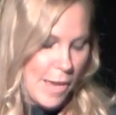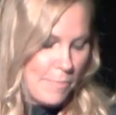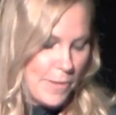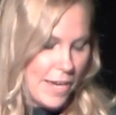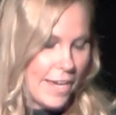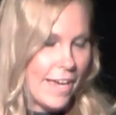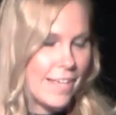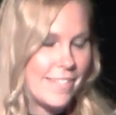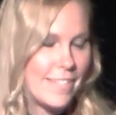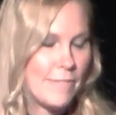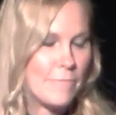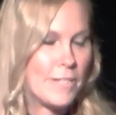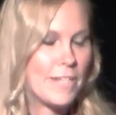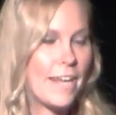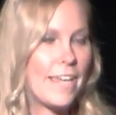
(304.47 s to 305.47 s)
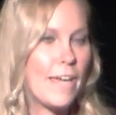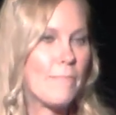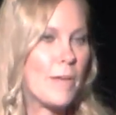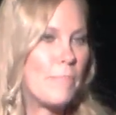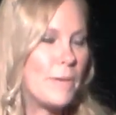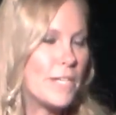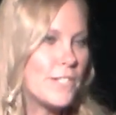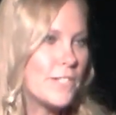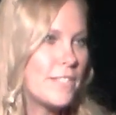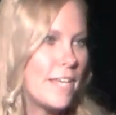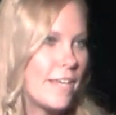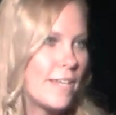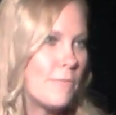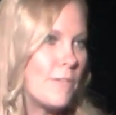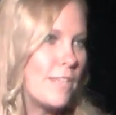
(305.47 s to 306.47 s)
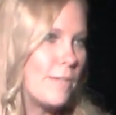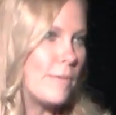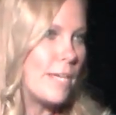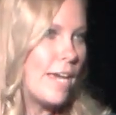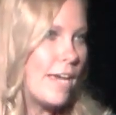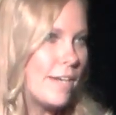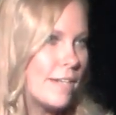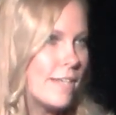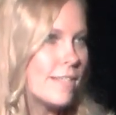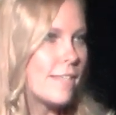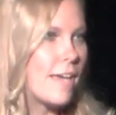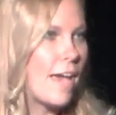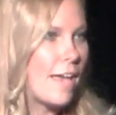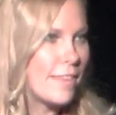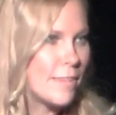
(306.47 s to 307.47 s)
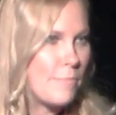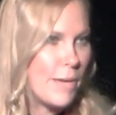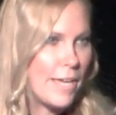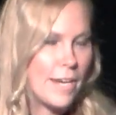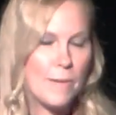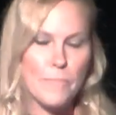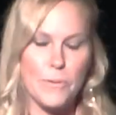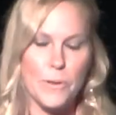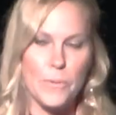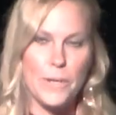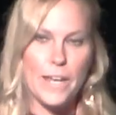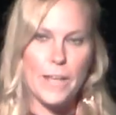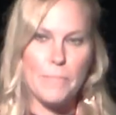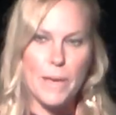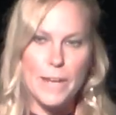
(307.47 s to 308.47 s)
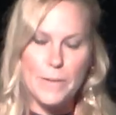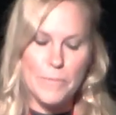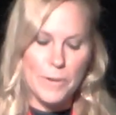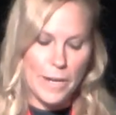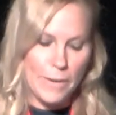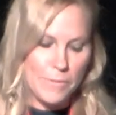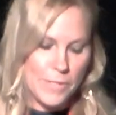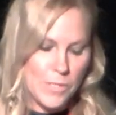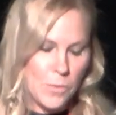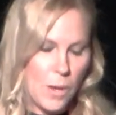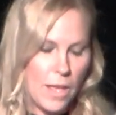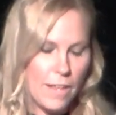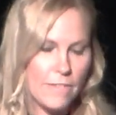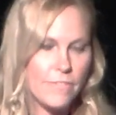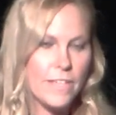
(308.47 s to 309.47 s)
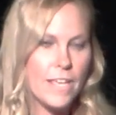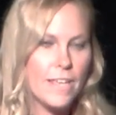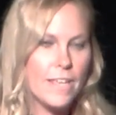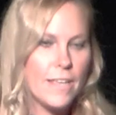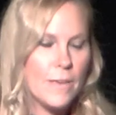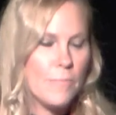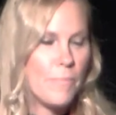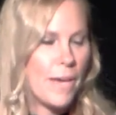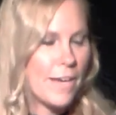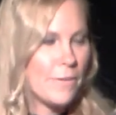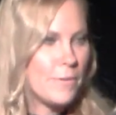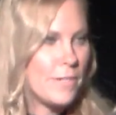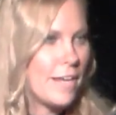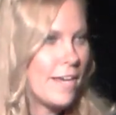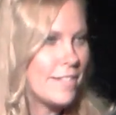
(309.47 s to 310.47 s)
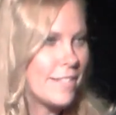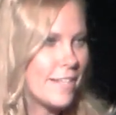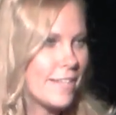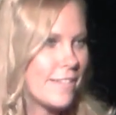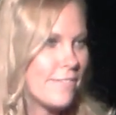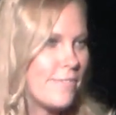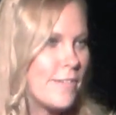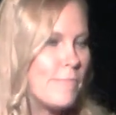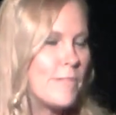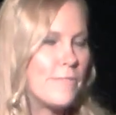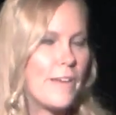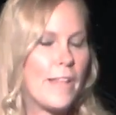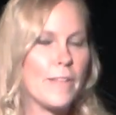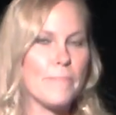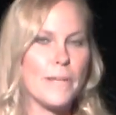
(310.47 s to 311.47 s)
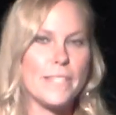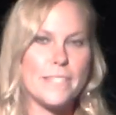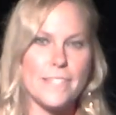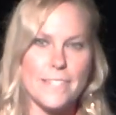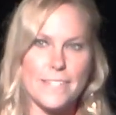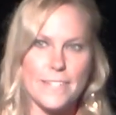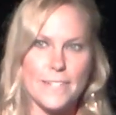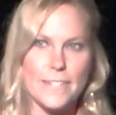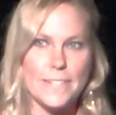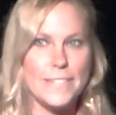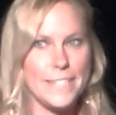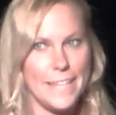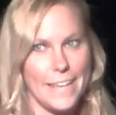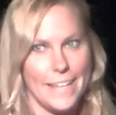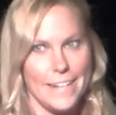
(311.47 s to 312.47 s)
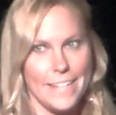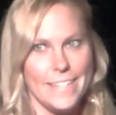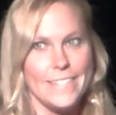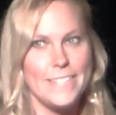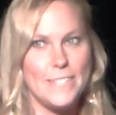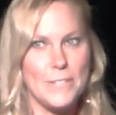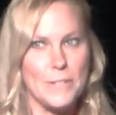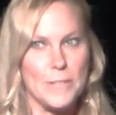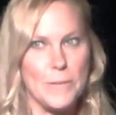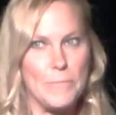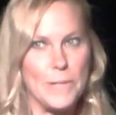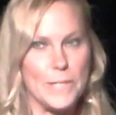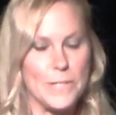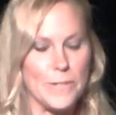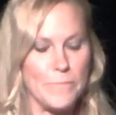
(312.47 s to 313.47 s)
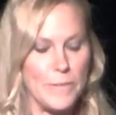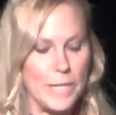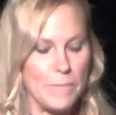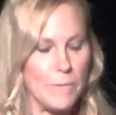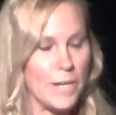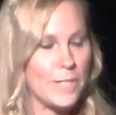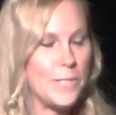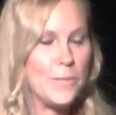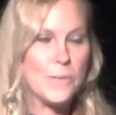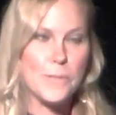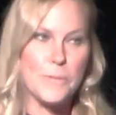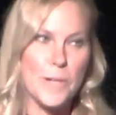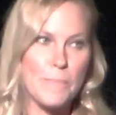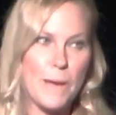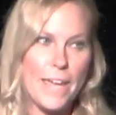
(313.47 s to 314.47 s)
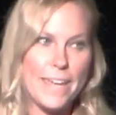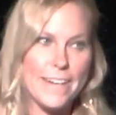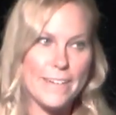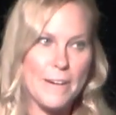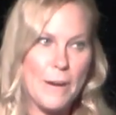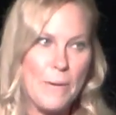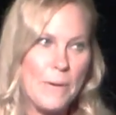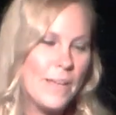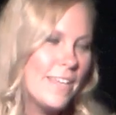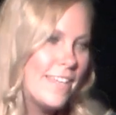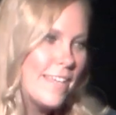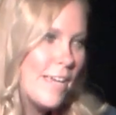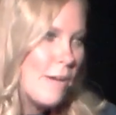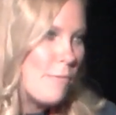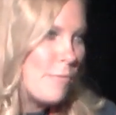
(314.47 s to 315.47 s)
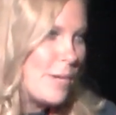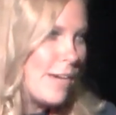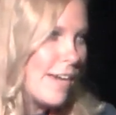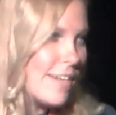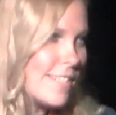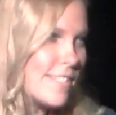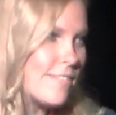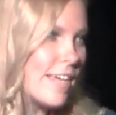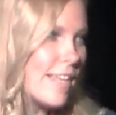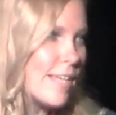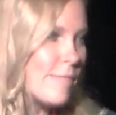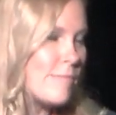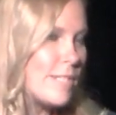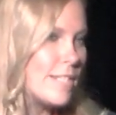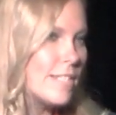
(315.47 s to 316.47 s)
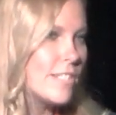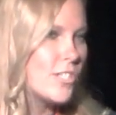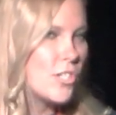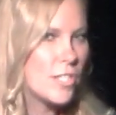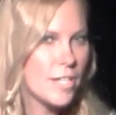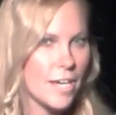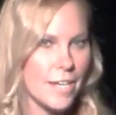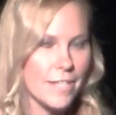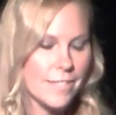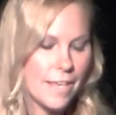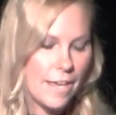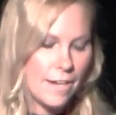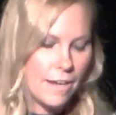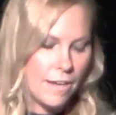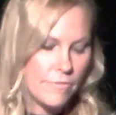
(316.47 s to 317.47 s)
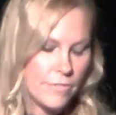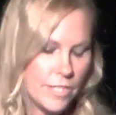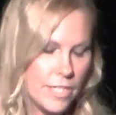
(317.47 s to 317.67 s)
I asked him, could I get my picture taken with him again? Because at the Pan Am pool, when I had met him when I was 12, back when he had to get the film developed, my sister, Deanna, took the picture of me and Mark Tewksbury, my hero. And when we got it developed, she'd cut his head off.